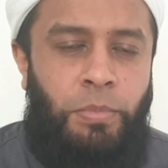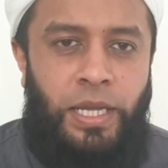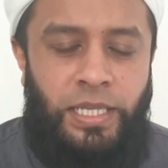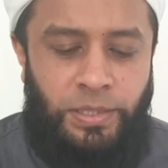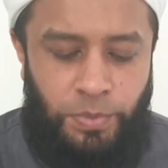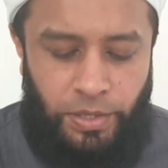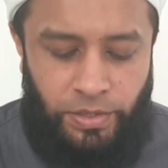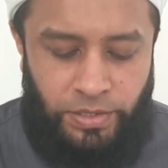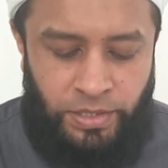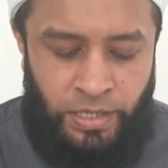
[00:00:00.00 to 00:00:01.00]
by his
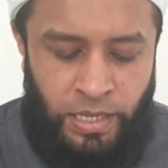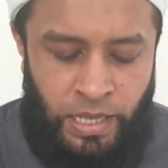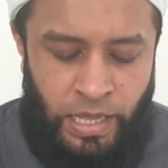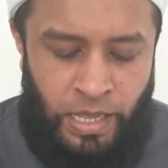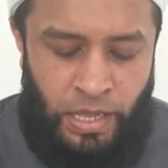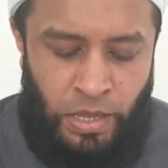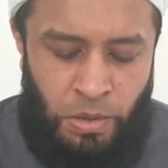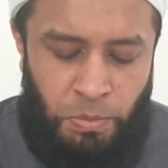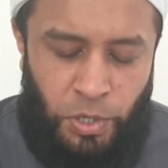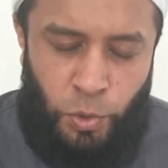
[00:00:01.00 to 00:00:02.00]
brothers.
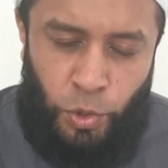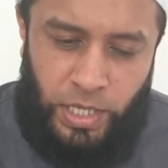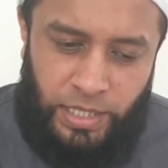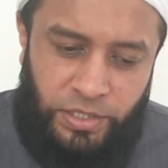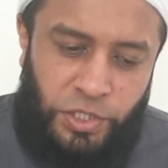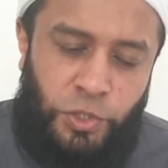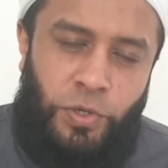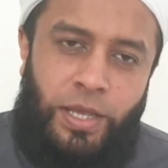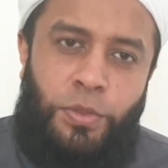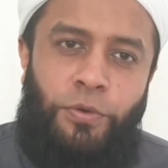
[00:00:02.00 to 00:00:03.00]
But look at the
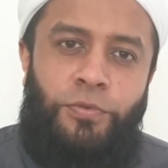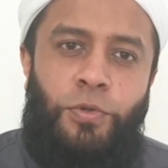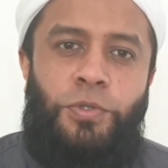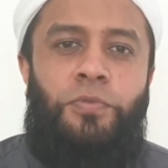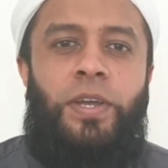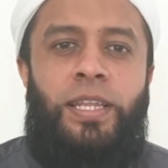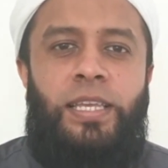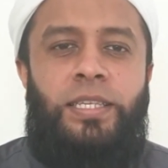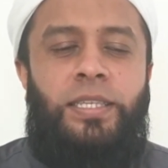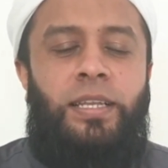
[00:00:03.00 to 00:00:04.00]
strength of Yusuf
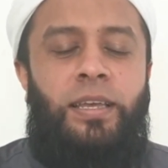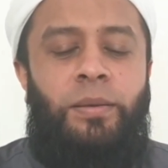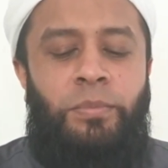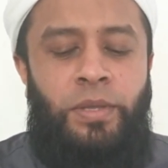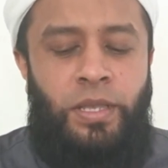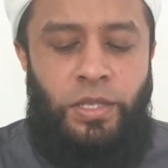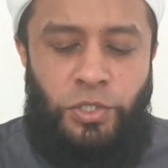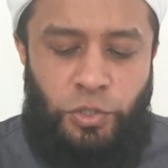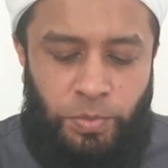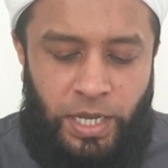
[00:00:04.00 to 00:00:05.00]
alayhi salam.
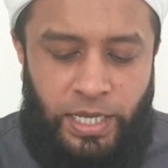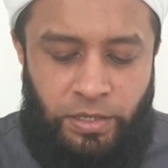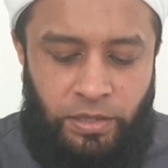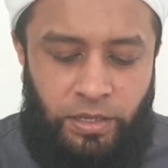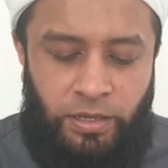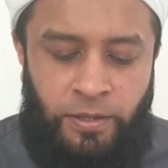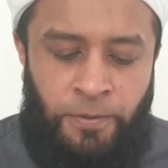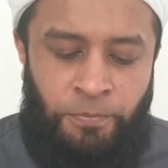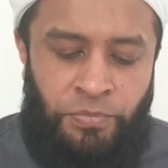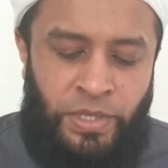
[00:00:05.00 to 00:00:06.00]
Subhanallah.
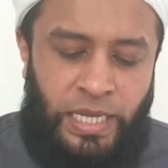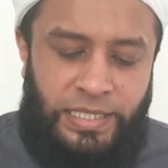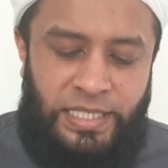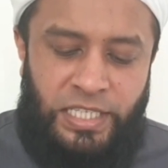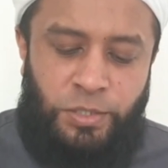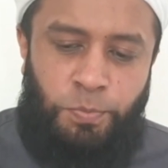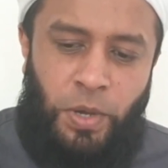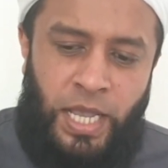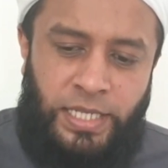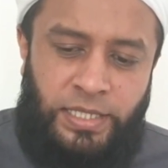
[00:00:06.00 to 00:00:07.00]

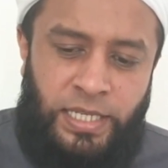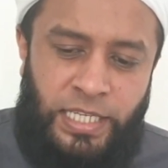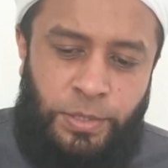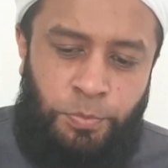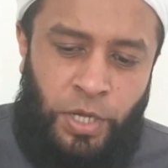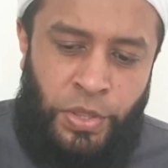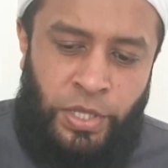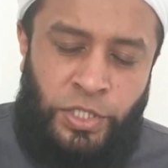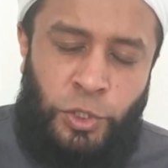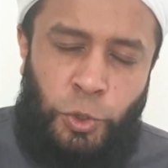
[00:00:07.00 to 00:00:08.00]
Despite his
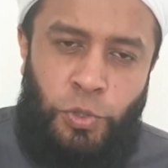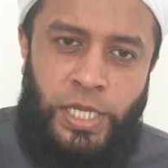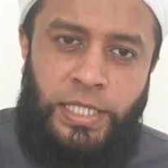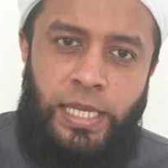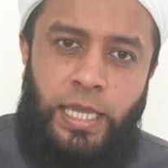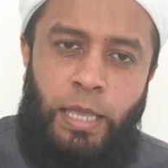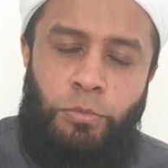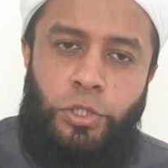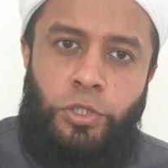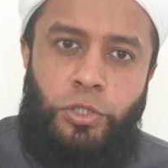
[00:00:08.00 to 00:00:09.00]
brothers treating him
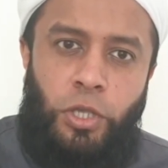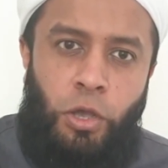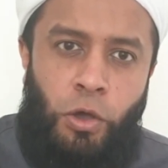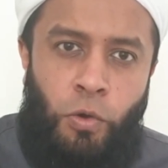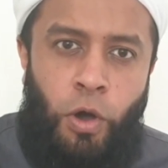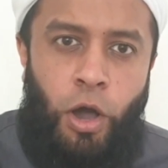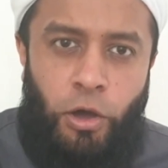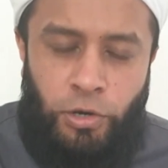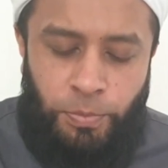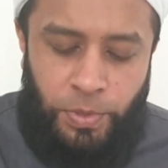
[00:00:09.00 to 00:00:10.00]
so
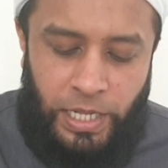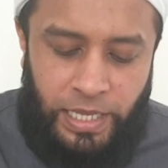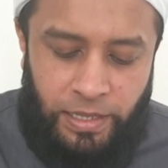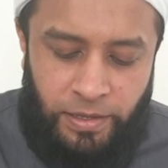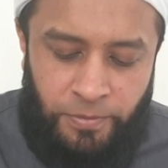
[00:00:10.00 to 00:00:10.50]
horribly,